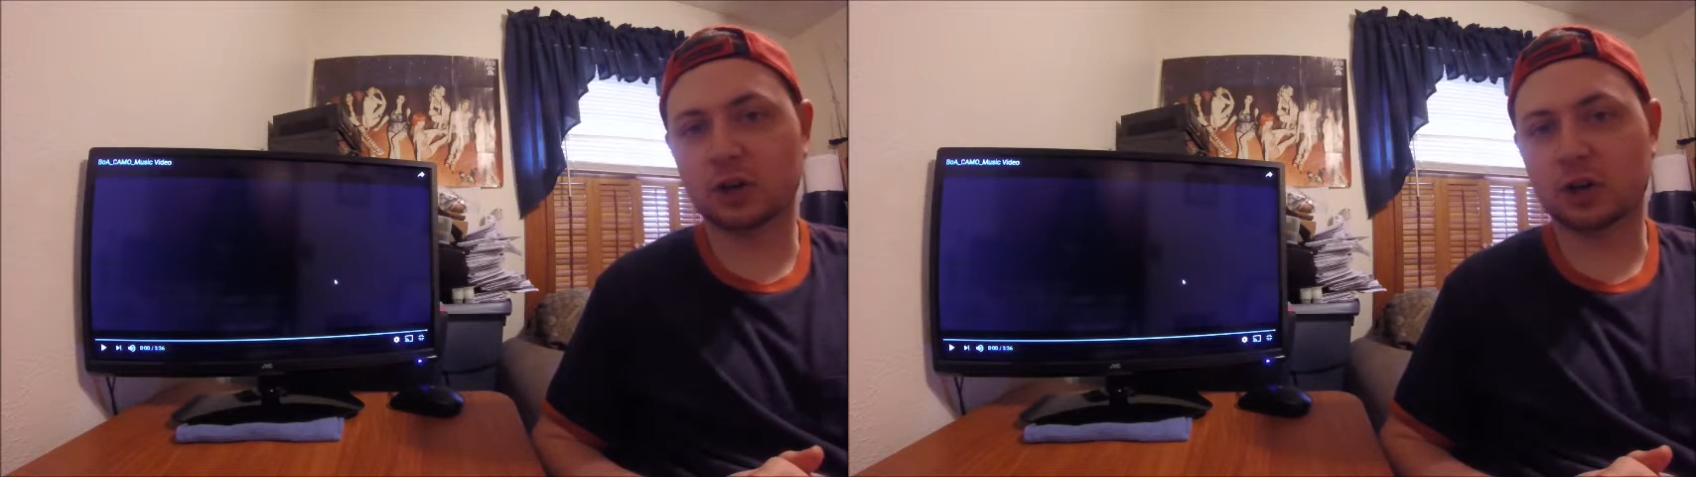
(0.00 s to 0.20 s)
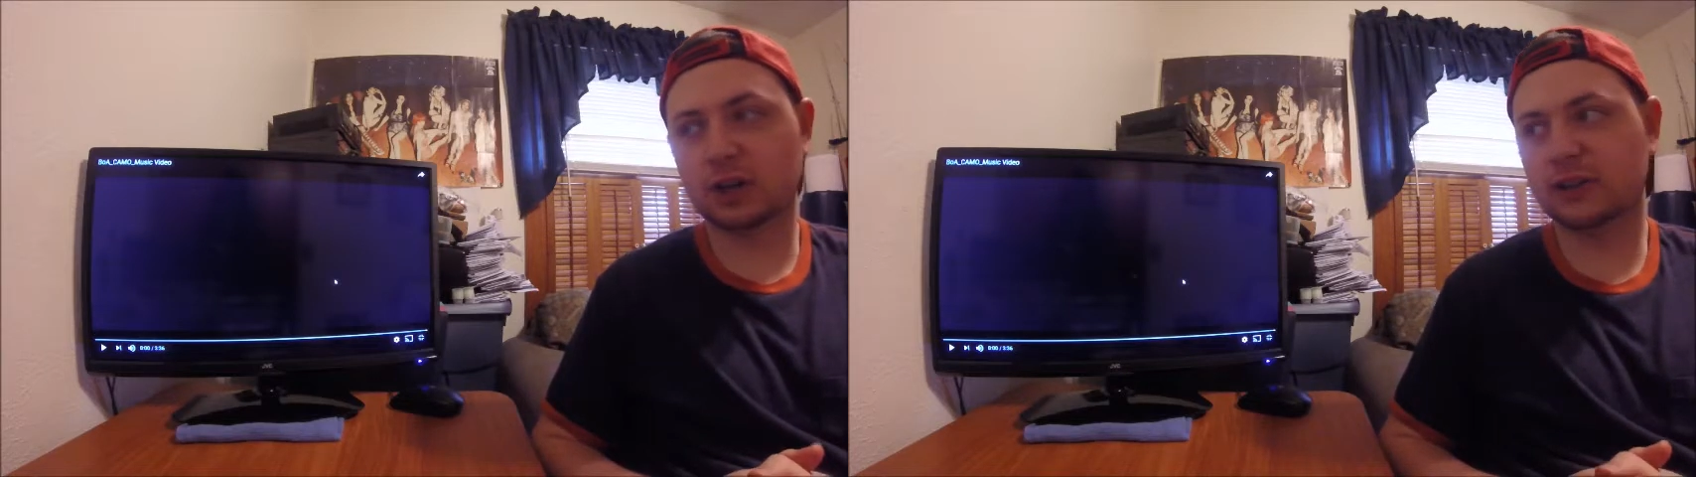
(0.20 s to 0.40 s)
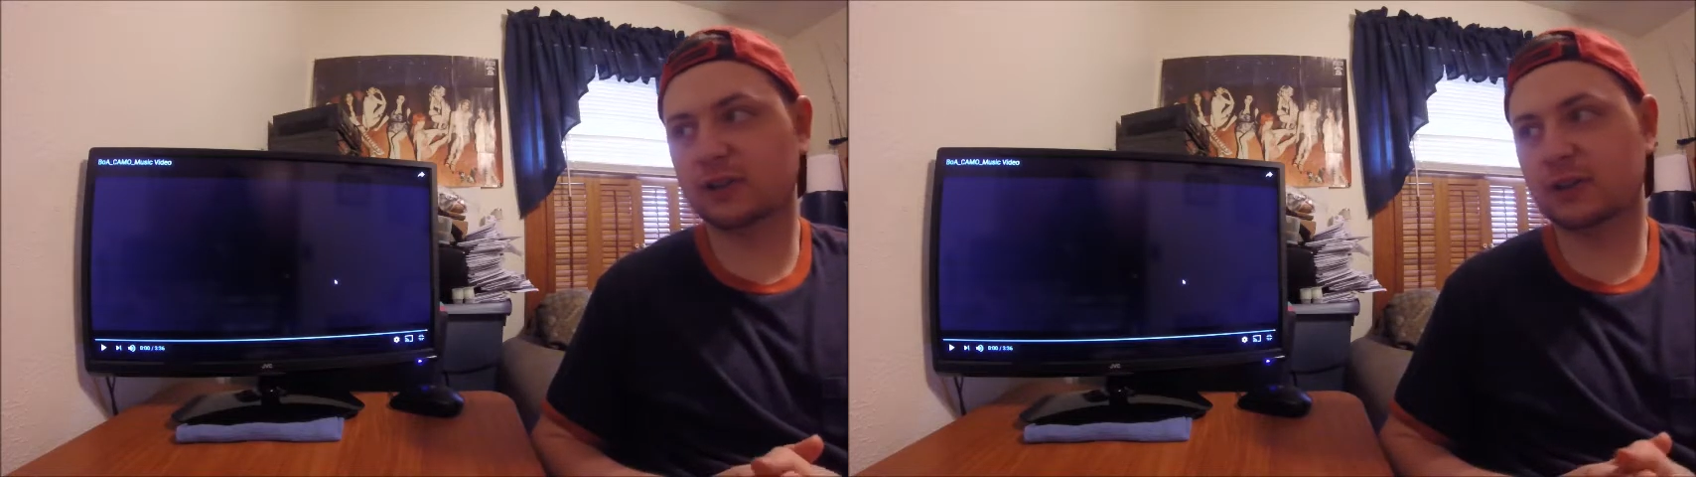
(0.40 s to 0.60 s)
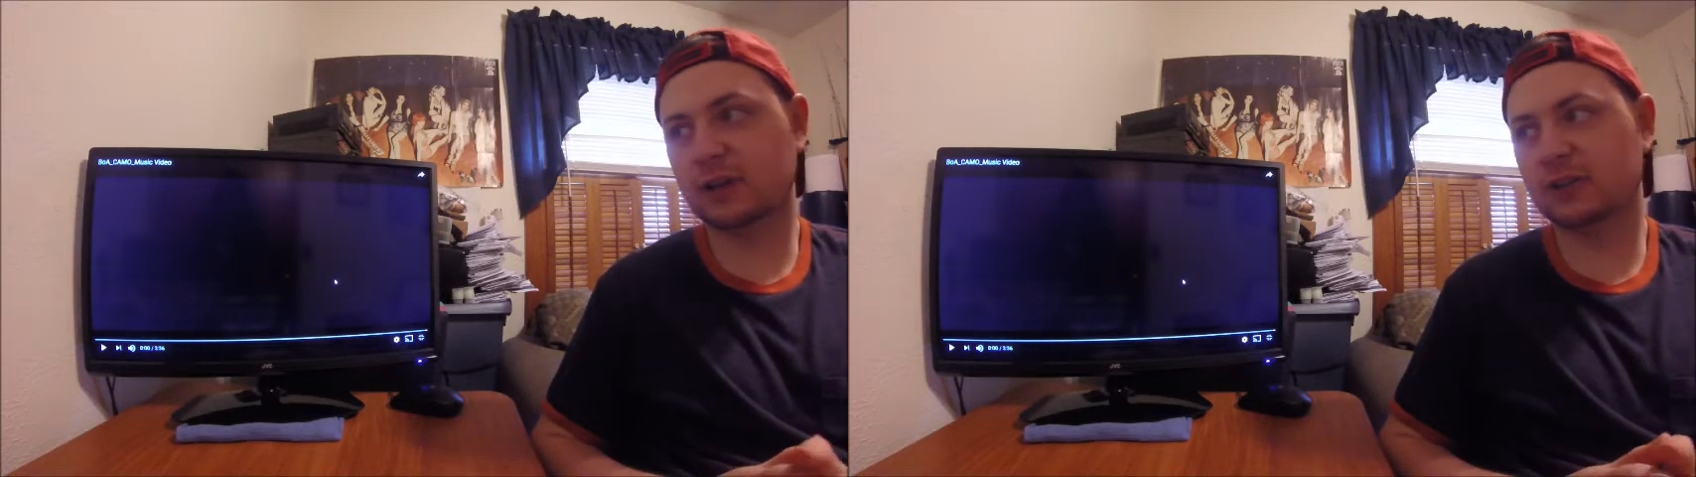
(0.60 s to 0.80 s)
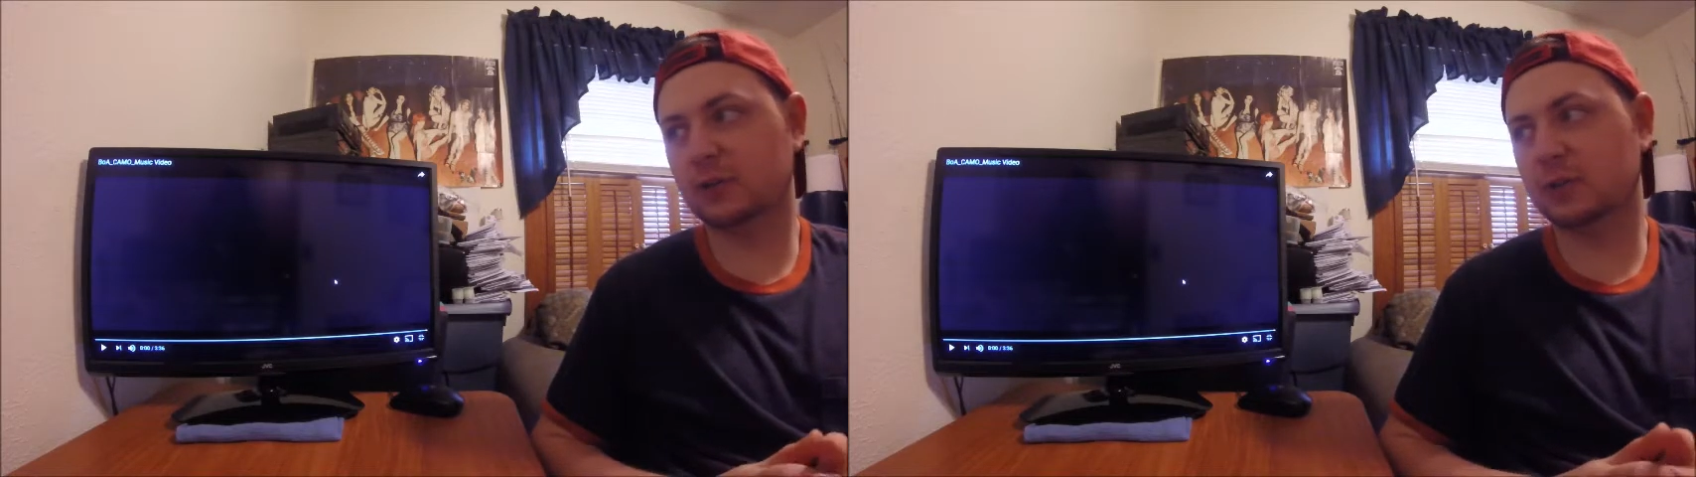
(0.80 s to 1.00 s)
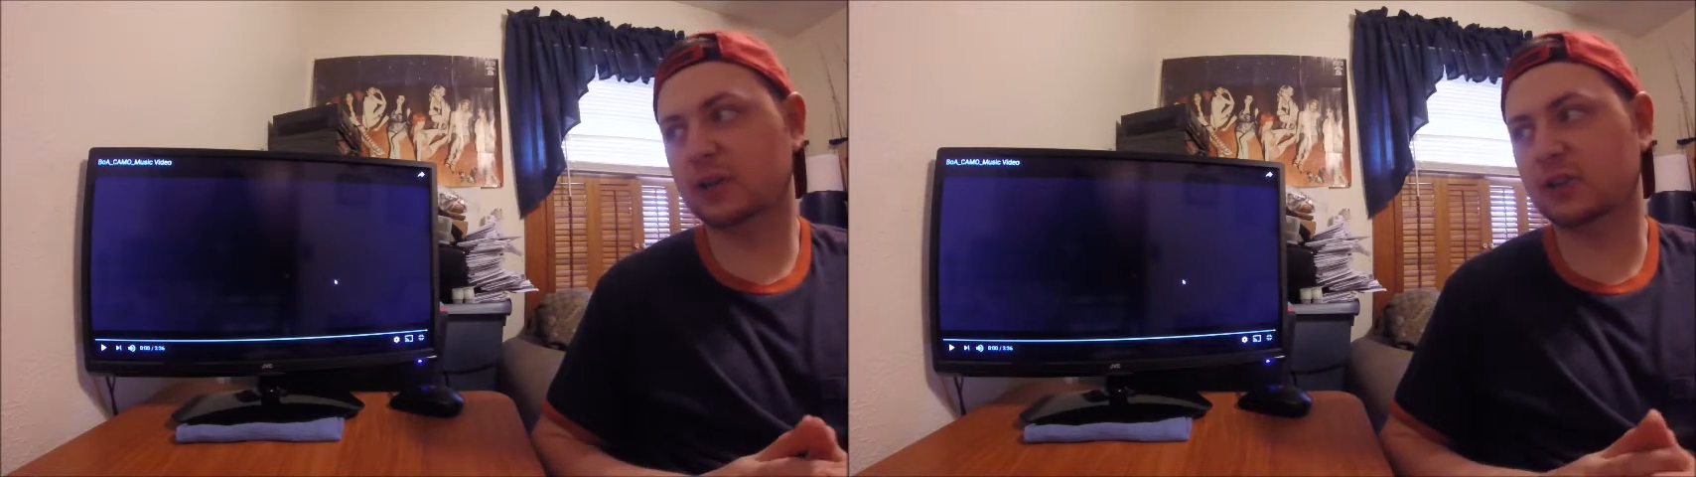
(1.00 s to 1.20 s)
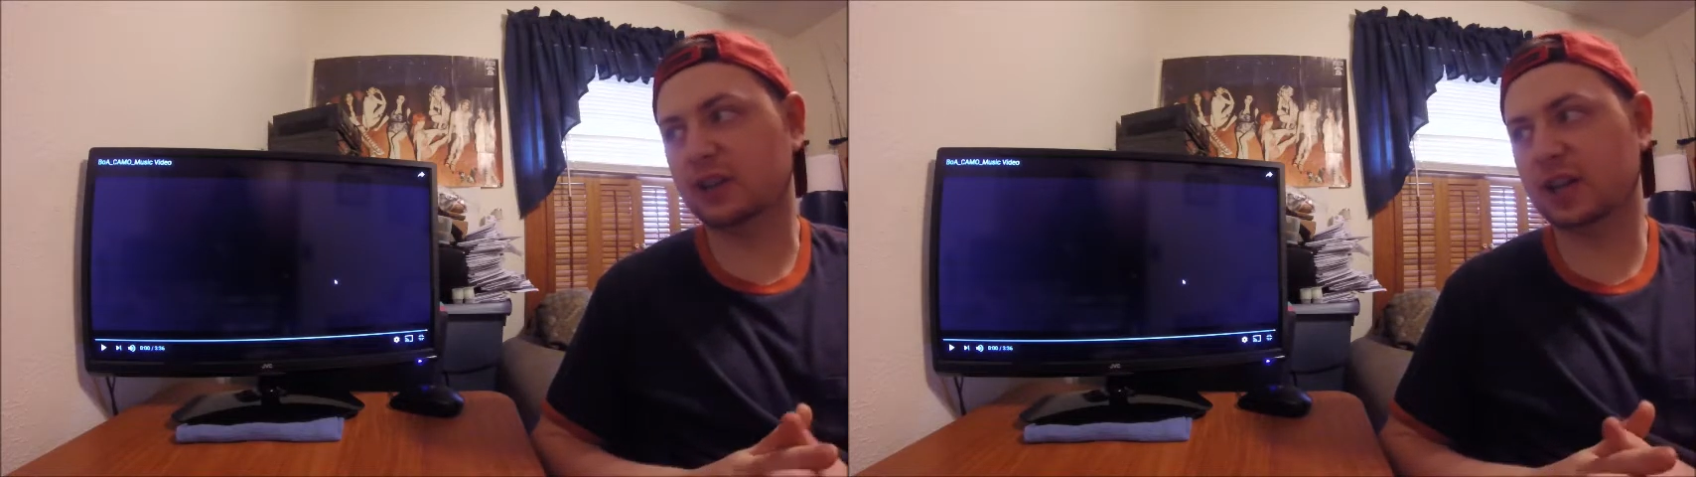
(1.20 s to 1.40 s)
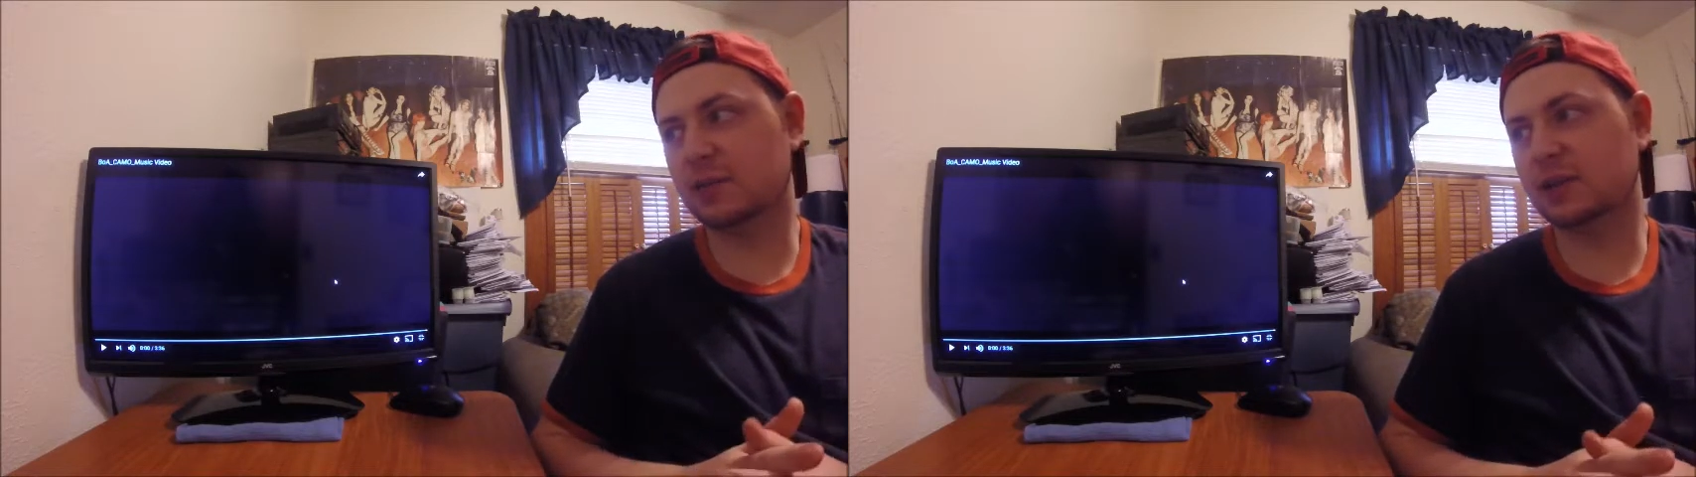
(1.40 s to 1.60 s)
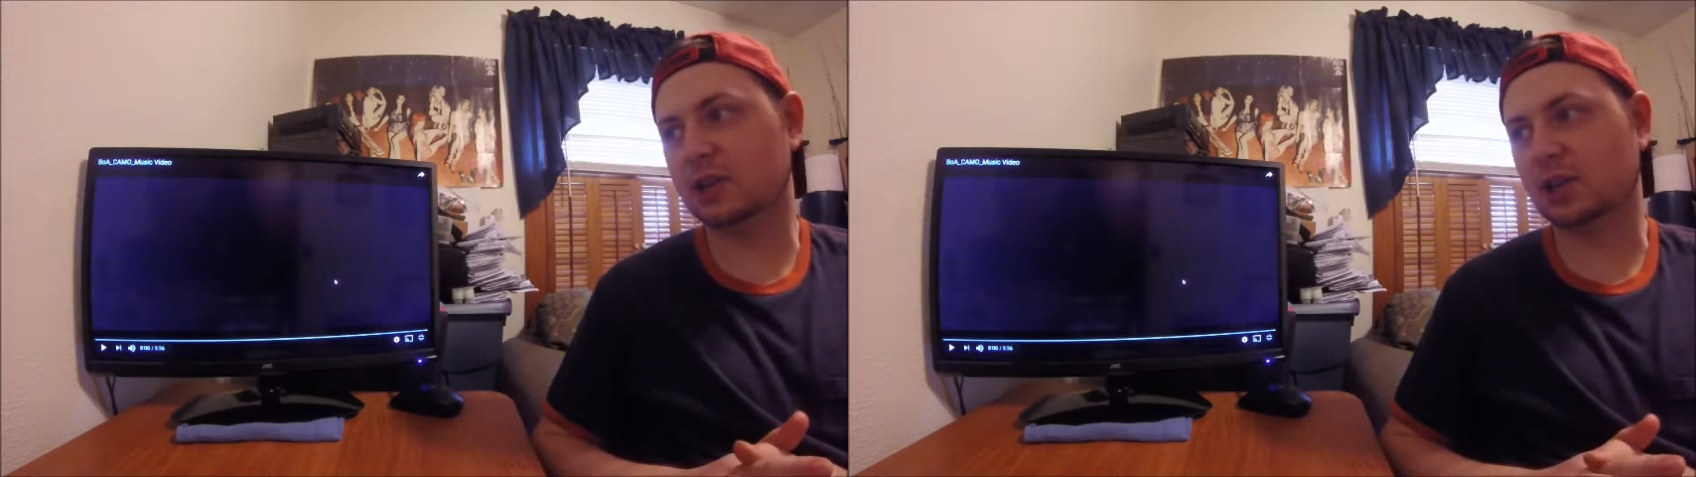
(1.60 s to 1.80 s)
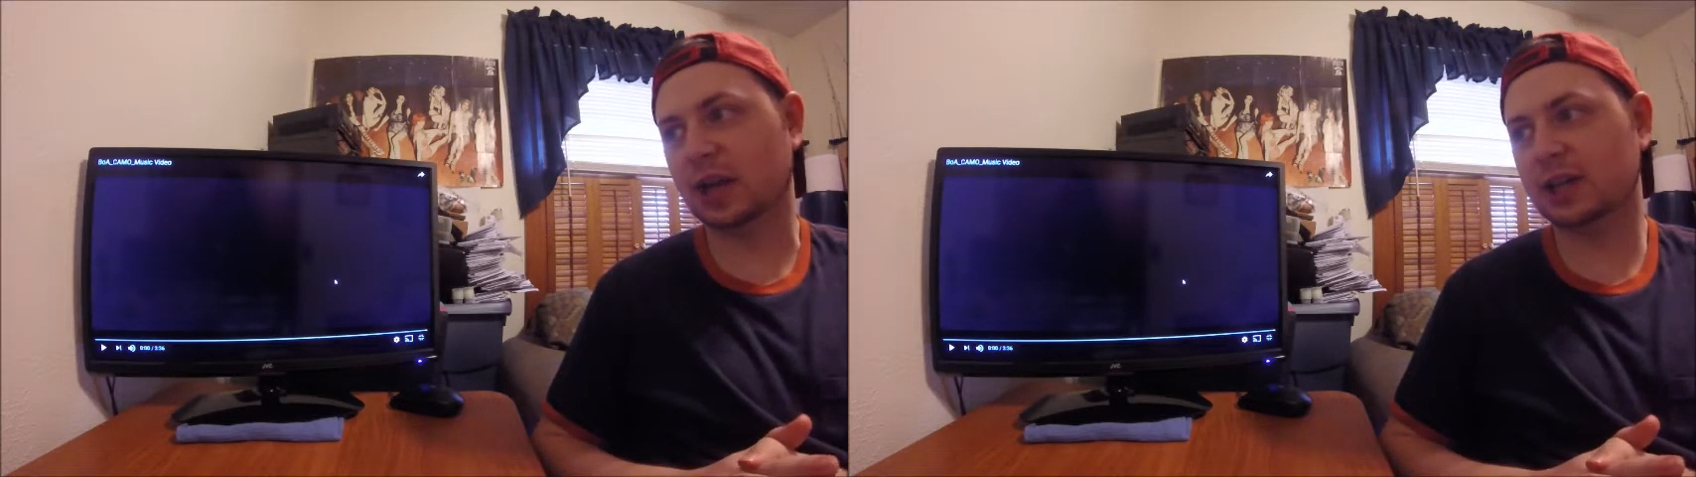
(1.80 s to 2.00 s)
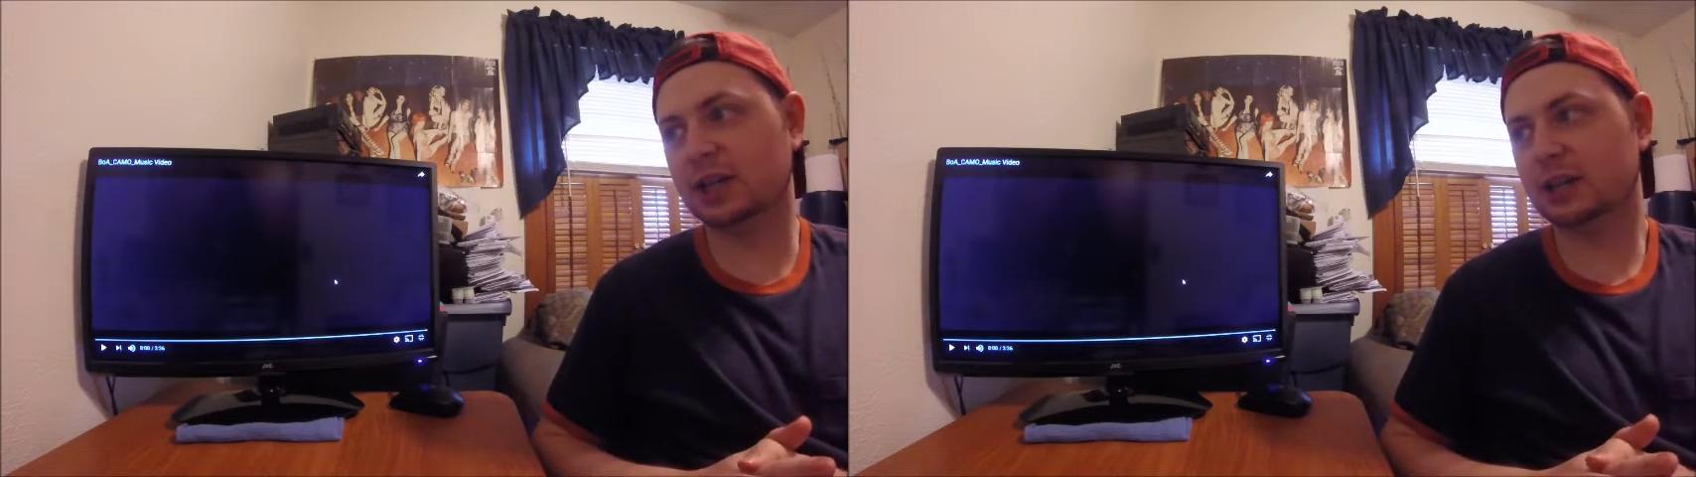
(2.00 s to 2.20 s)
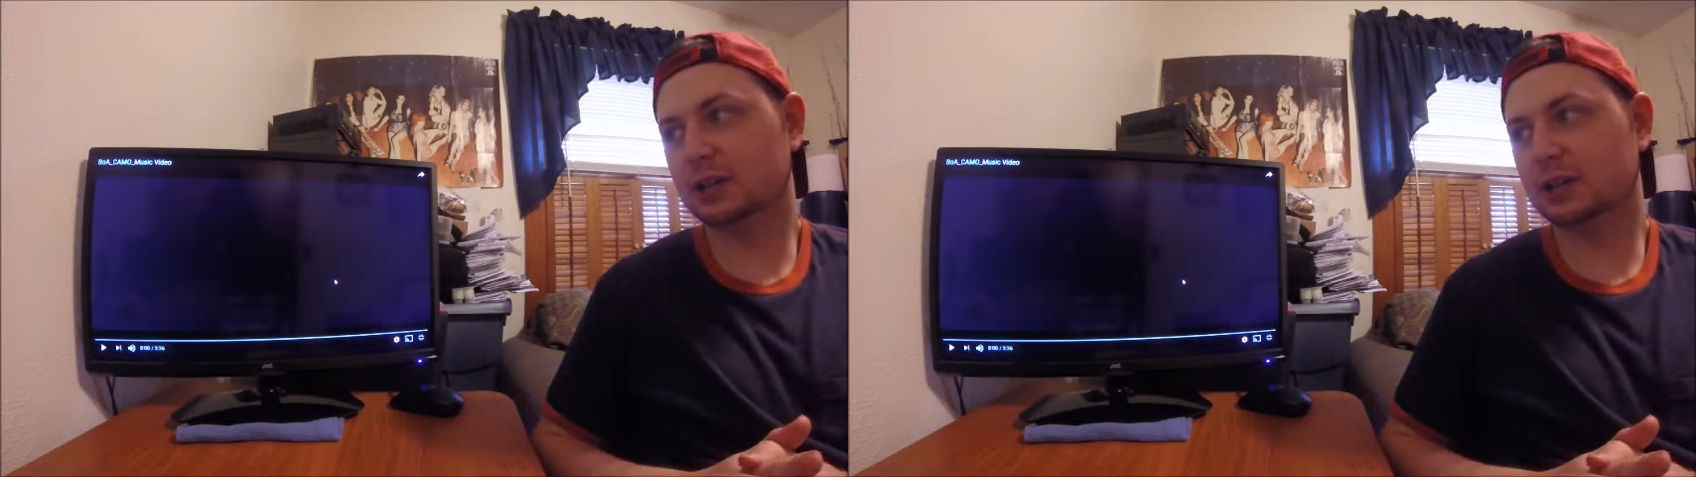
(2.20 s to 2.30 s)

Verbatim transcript: artists in S M Entertainment, like,